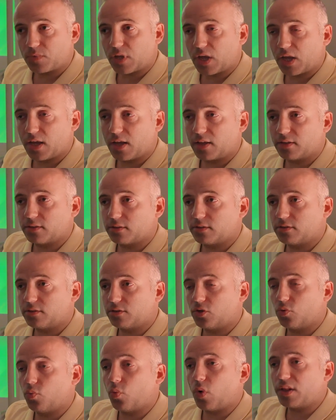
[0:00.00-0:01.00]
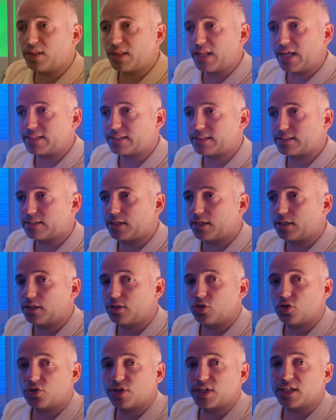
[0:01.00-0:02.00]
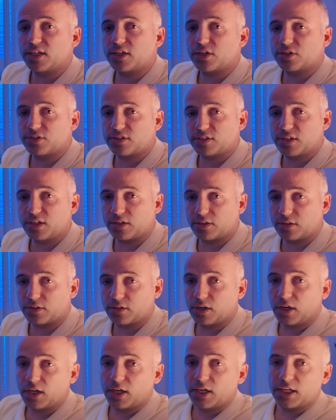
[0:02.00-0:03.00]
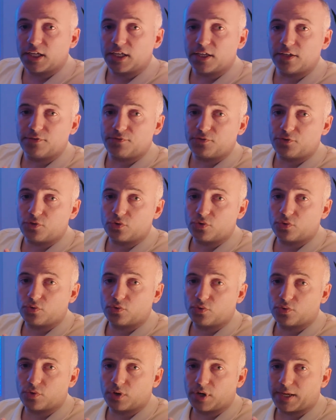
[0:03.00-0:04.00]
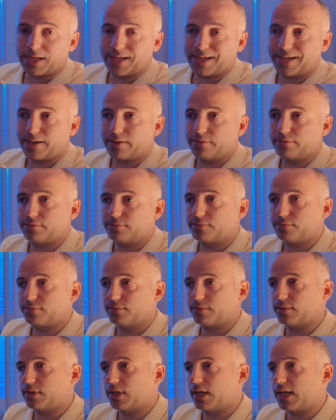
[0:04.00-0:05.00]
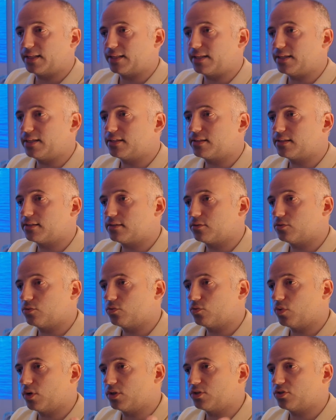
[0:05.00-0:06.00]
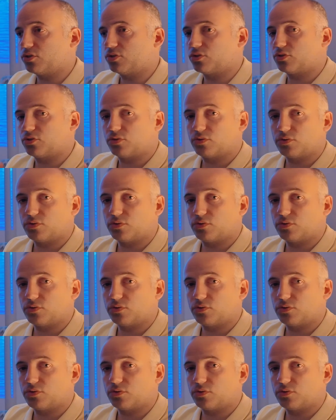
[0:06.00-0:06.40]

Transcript: And the one last thing you can consider, if you have at least want to,